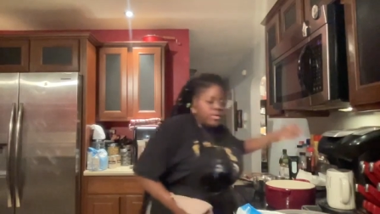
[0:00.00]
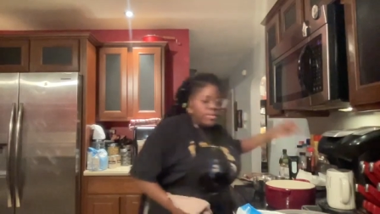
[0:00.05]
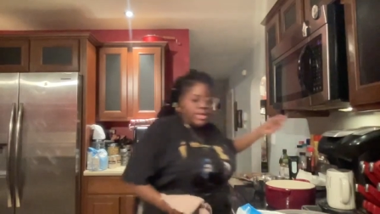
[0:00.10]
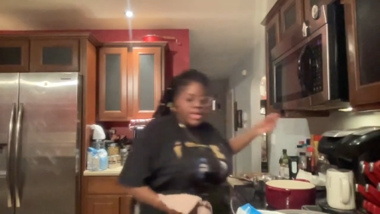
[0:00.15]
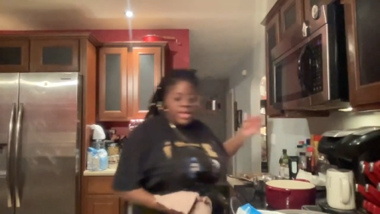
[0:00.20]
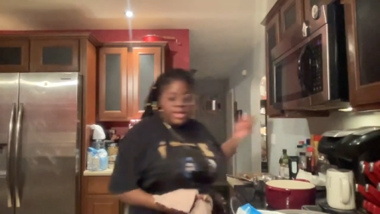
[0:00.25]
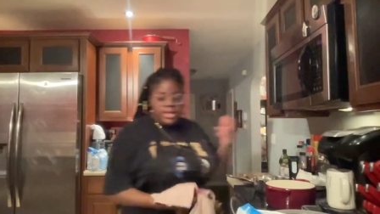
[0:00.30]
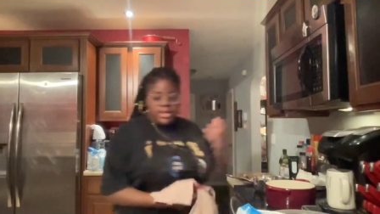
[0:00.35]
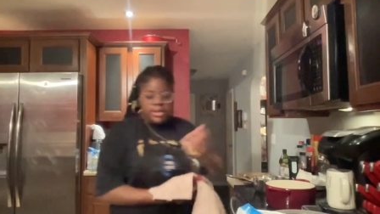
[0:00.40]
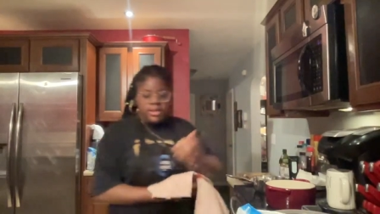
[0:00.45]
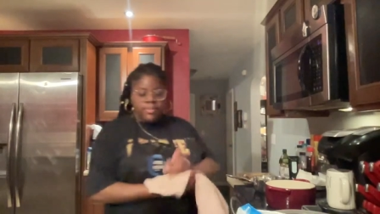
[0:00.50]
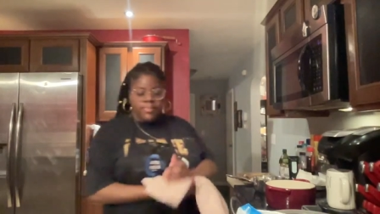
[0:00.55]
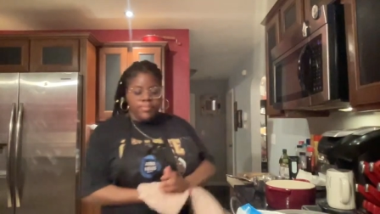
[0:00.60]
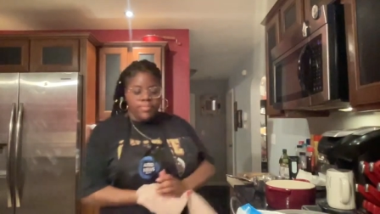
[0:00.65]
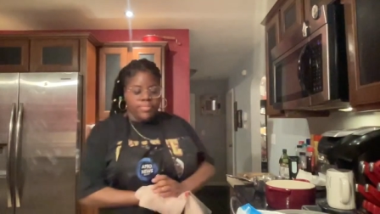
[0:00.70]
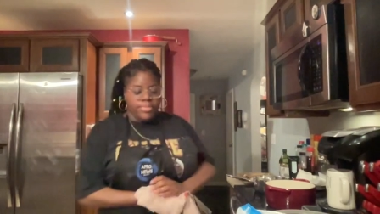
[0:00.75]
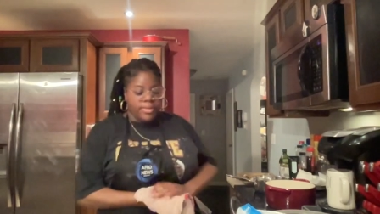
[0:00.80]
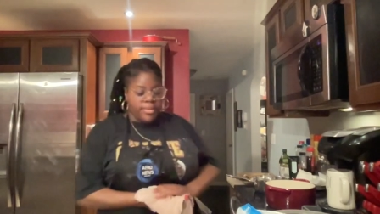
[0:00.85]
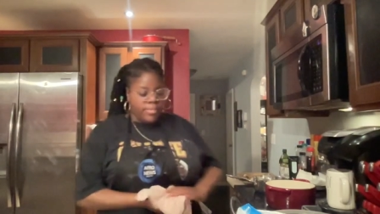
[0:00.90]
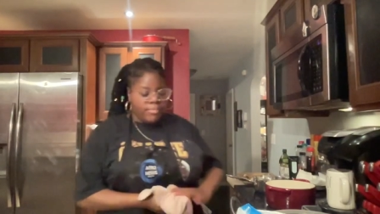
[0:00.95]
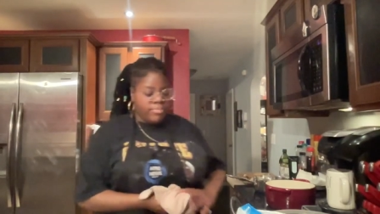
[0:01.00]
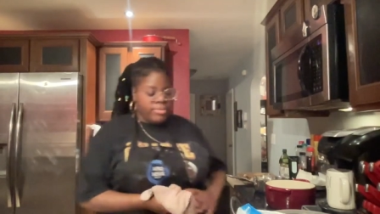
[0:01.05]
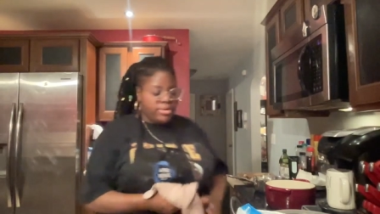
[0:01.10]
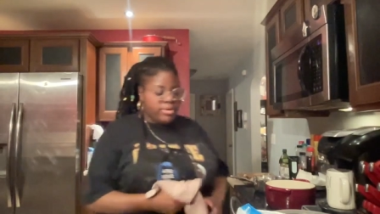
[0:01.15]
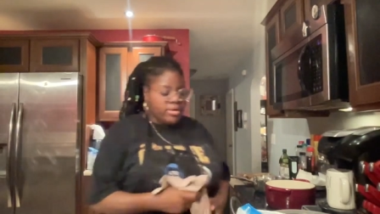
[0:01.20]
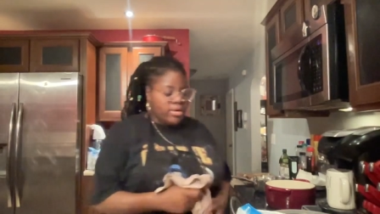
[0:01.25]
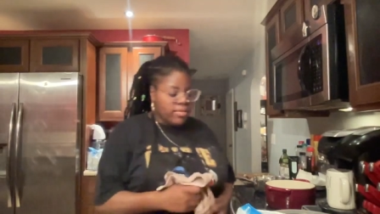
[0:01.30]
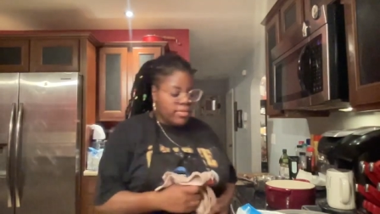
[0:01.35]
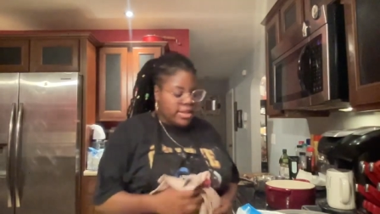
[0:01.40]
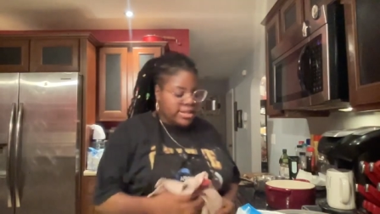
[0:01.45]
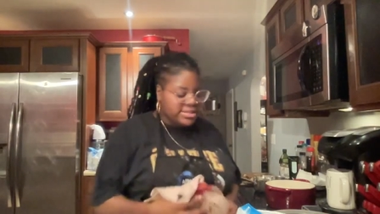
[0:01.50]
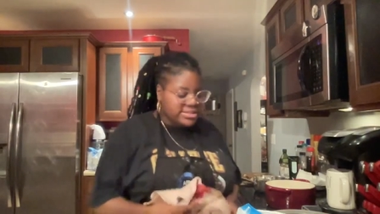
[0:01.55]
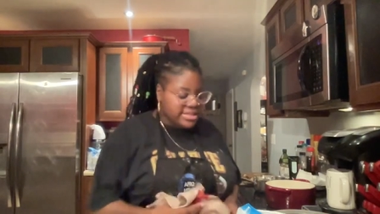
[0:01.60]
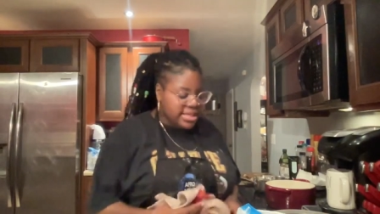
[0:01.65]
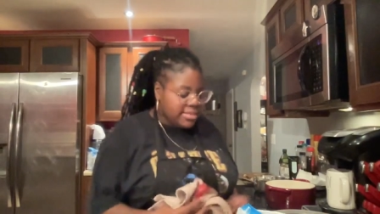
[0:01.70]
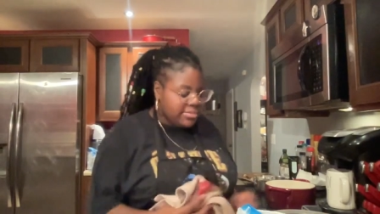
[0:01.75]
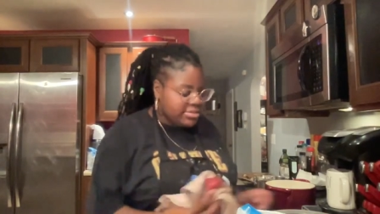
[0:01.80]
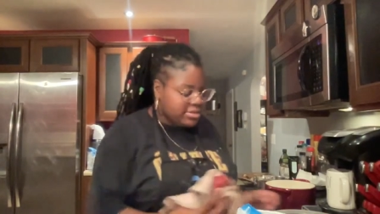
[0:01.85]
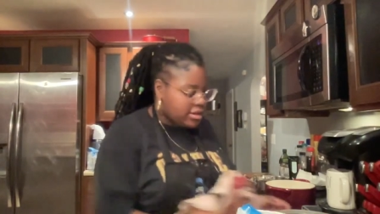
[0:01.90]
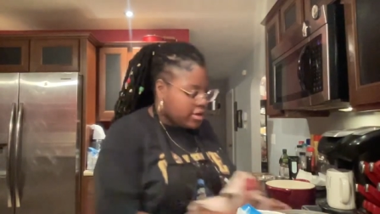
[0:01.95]
ahead, put that
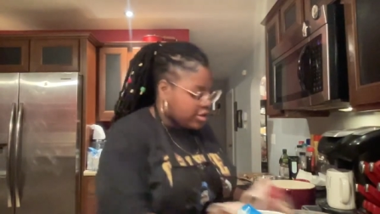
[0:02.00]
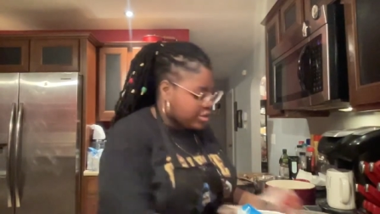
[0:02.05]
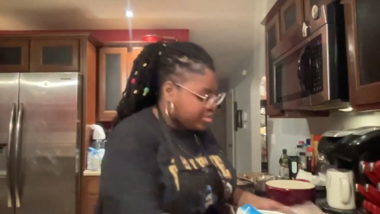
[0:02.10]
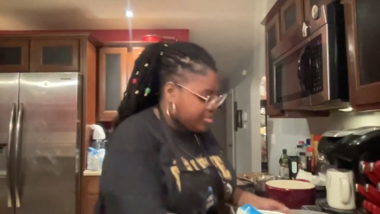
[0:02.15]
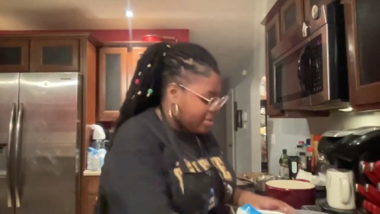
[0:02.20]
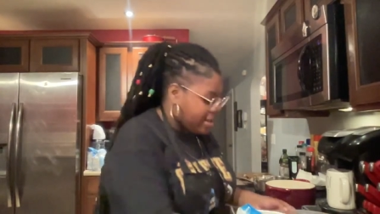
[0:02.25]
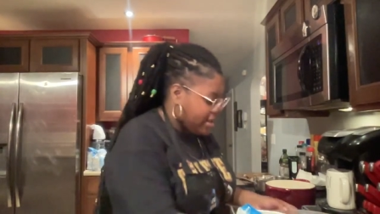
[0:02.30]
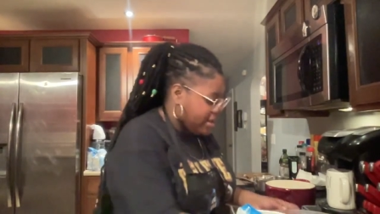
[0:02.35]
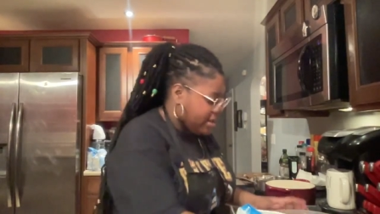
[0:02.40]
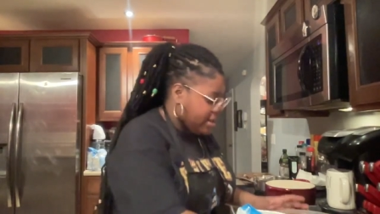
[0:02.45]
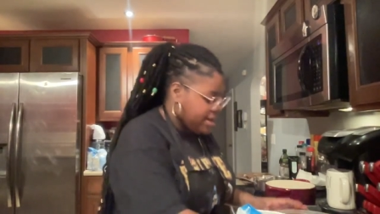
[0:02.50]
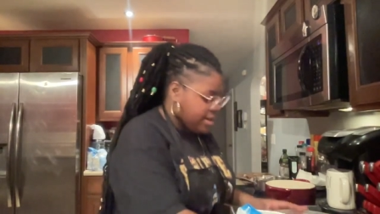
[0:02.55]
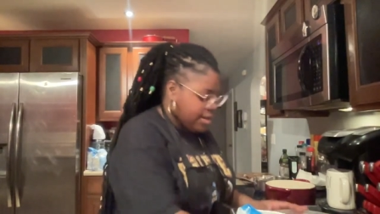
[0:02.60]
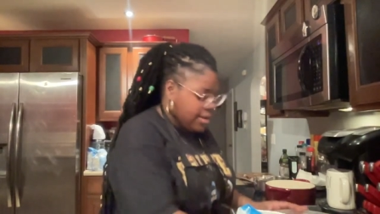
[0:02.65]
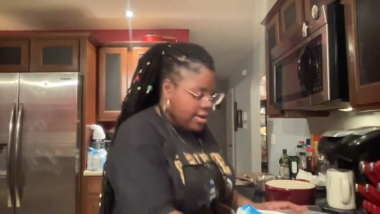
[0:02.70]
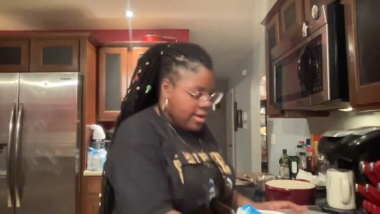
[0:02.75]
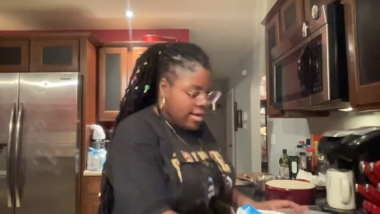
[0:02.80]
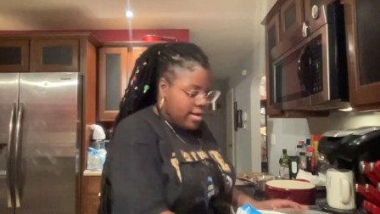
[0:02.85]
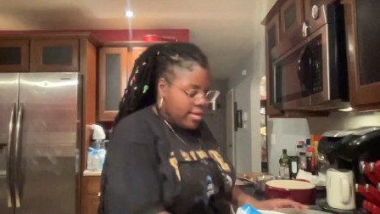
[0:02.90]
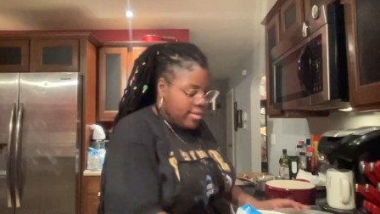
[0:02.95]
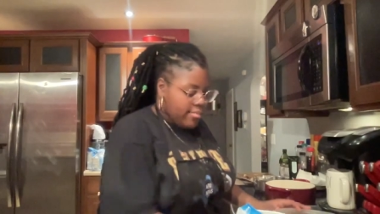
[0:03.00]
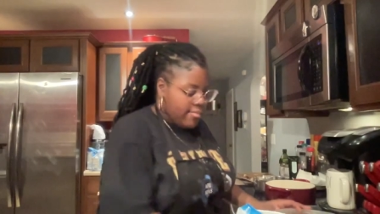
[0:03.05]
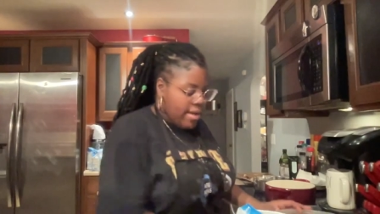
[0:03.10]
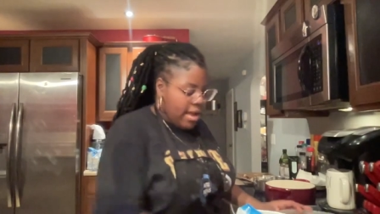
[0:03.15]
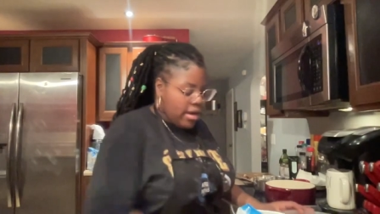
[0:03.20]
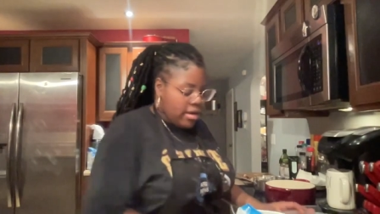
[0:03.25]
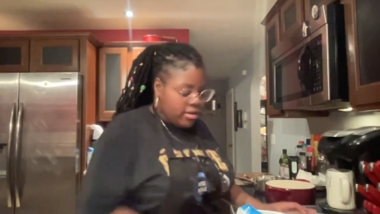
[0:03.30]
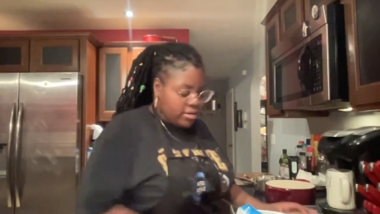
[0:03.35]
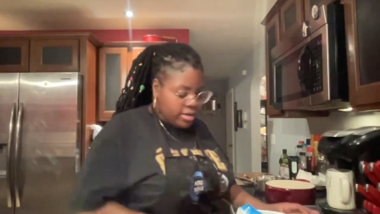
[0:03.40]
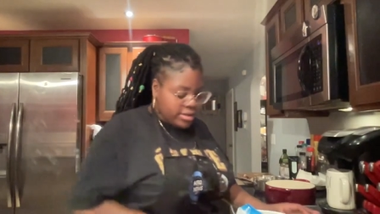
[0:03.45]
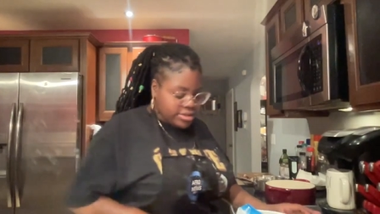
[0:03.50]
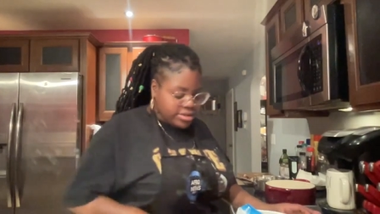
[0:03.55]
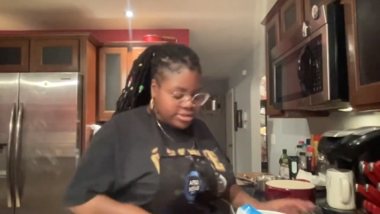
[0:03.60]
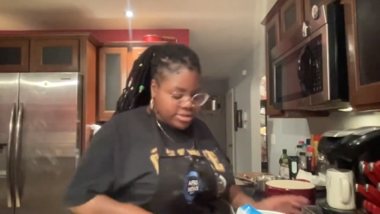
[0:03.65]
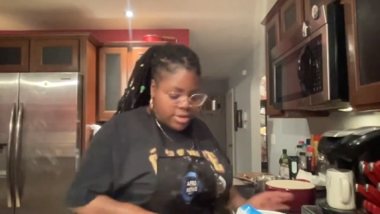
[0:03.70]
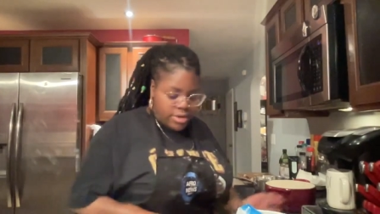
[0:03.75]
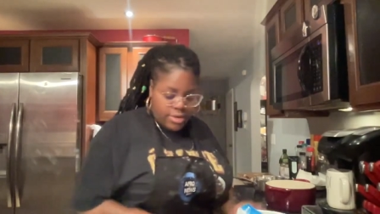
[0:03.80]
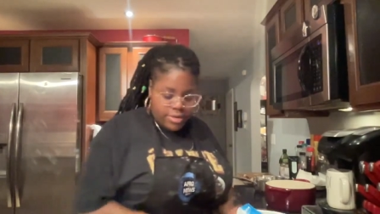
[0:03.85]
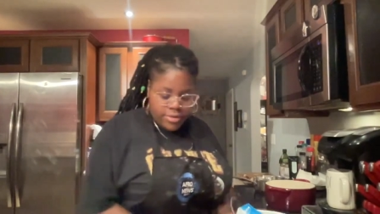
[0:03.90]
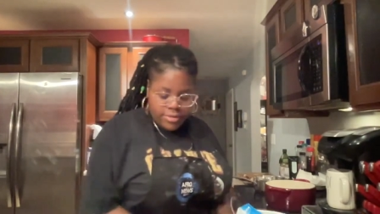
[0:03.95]
same saucepan back on our
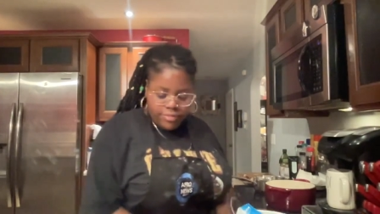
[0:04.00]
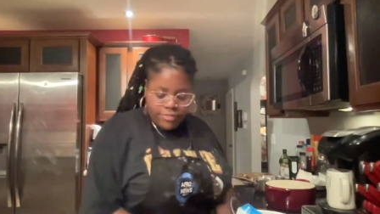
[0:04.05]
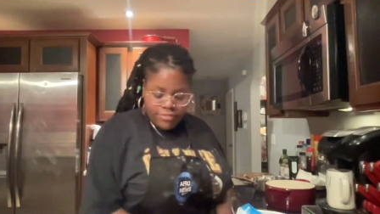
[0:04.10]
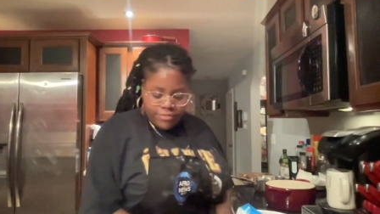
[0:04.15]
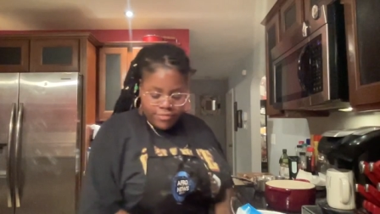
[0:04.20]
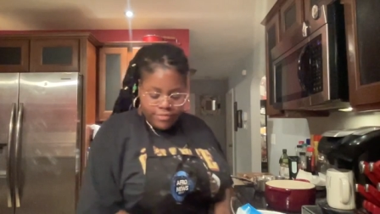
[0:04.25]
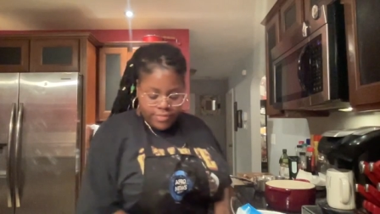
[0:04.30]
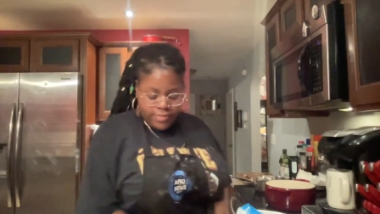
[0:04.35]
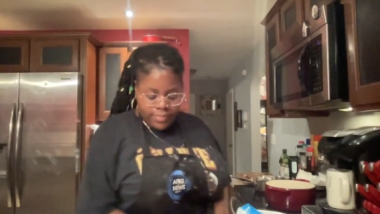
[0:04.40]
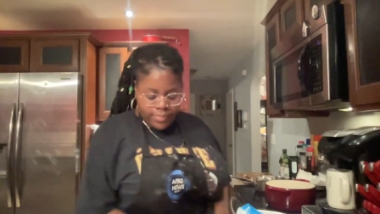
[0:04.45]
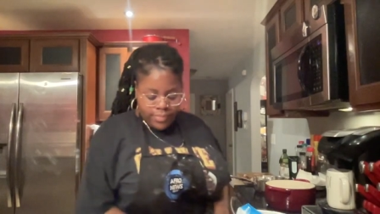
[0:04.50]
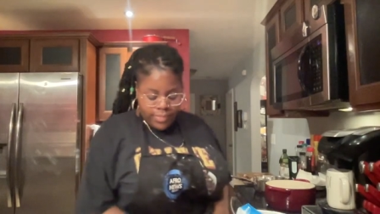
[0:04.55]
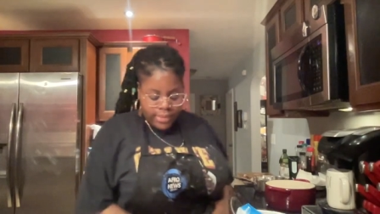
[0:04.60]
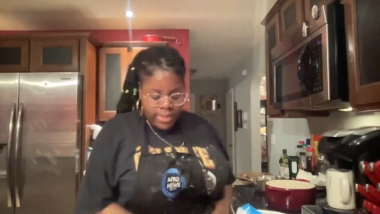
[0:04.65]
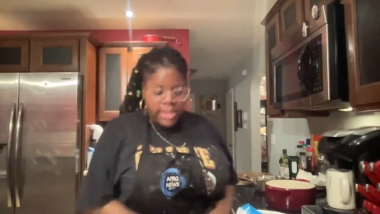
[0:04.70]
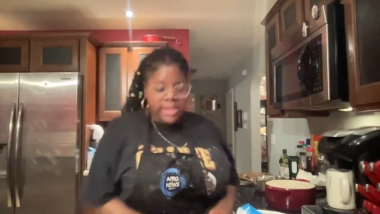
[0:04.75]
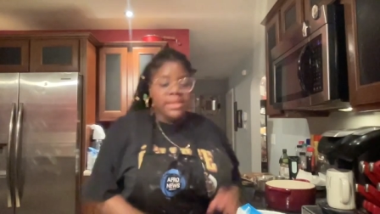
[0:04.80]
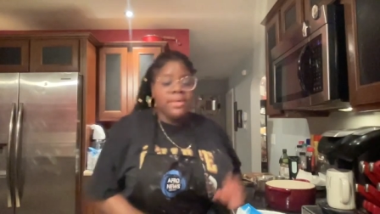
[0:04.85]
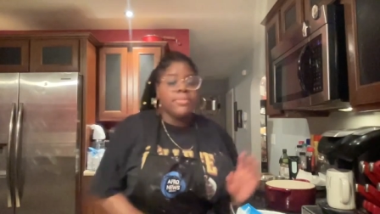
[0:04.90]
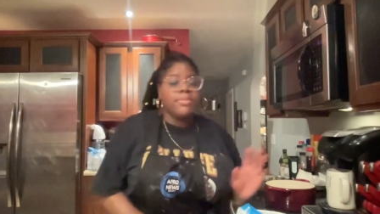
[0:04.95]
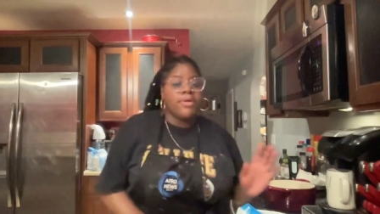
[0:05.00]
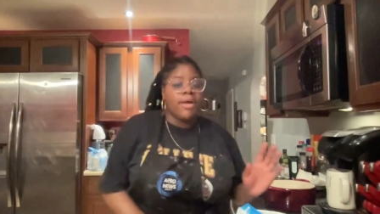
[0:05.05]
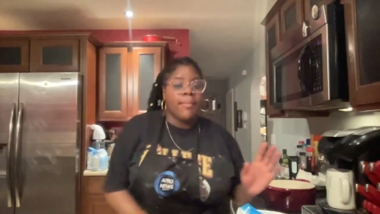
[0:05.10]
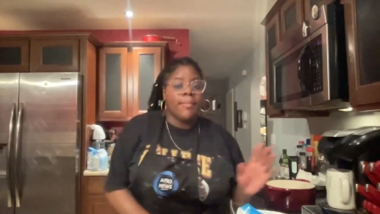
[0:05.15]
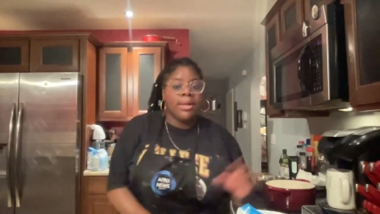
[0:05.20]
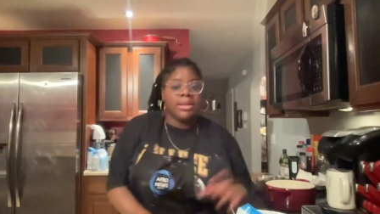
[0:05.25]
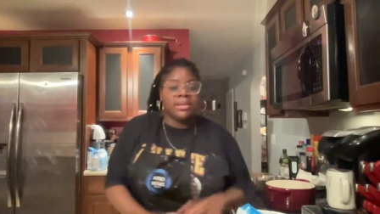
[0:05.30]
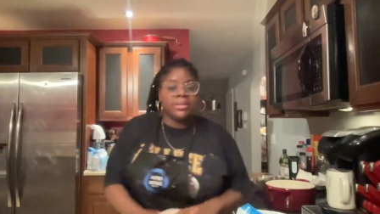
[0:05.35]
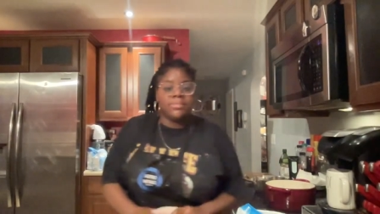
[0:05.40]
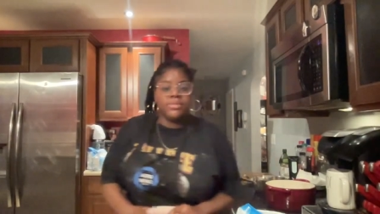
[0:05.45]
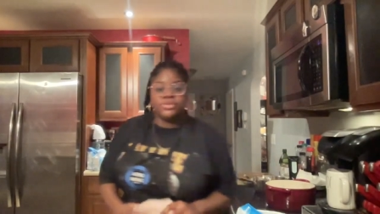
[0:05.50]
stove. Let me grab my lemon